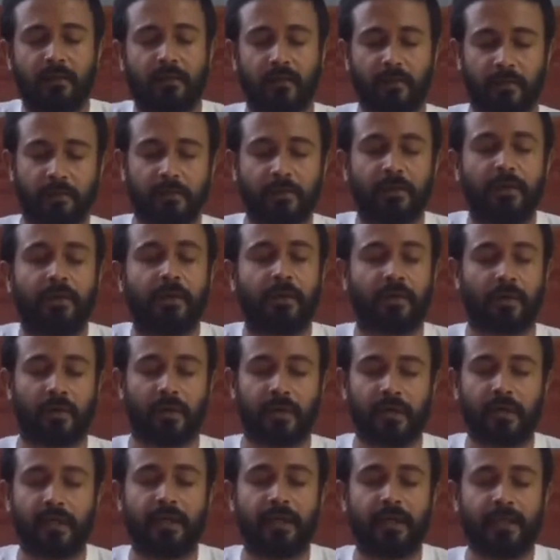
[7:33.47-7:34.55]
rub your
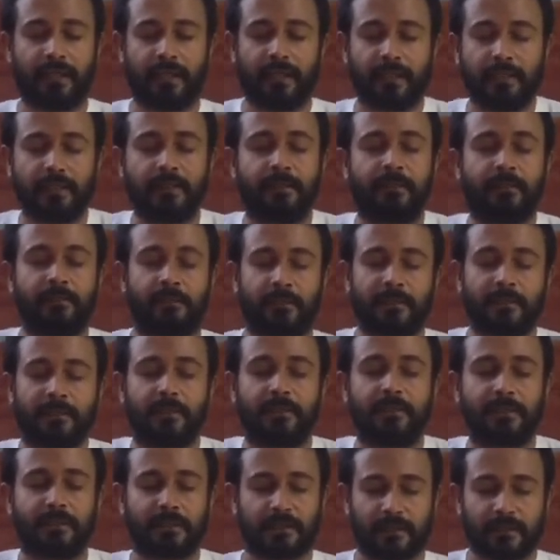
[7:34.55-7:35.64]
adductor
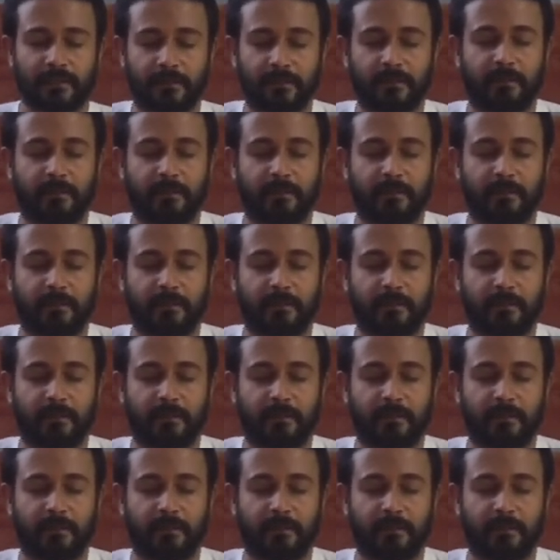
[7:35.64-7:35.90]
muscles.